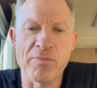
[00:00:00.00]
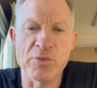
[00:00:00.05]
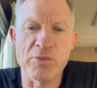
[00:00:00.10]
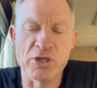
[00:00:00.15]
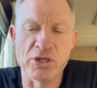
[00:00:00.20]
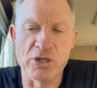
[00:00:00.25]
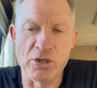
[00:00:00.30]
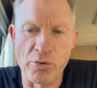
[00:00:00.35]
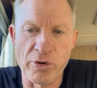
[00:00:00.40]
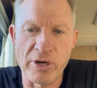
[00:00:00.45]

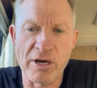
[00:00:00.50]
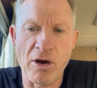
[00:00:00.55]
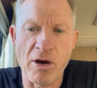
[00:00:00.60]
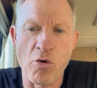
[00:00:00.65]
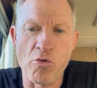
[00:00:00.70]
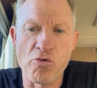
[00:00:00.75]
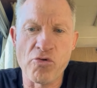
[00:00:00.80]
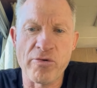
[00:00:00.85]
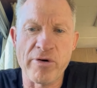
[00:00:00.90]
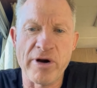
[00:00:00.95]
doing
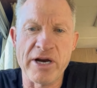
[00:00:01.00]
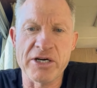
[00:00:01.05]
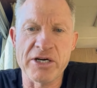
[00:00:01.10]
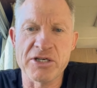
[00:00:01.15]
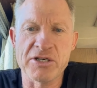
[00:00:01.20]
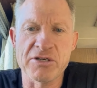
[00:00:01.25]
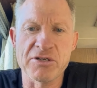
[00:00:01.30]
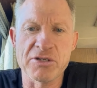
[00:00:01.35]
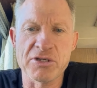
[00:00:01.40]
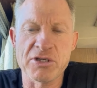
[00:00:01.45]

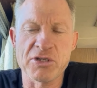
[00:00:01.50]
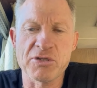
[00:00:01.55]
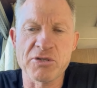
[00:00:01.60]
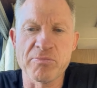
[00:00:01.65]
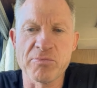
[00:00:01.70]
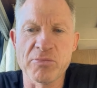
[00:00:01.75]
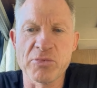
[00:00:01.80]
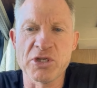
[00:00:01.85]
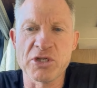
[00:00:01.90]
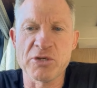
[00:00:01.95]
alterations
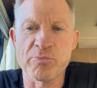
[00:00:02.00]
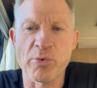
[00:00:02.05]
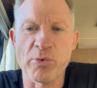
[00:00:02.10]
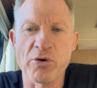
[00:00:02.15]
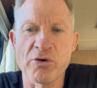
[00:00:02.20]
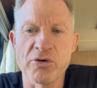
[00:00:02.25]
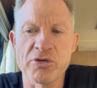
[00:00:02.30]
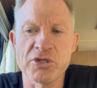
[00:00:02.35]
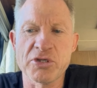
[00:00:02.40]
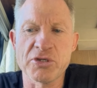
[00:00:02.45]
just
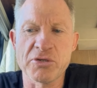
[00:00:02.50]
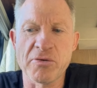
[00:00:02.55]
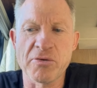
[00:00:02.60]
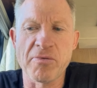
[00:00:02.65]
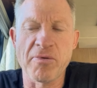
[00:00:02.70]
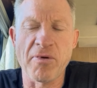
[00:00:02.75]
because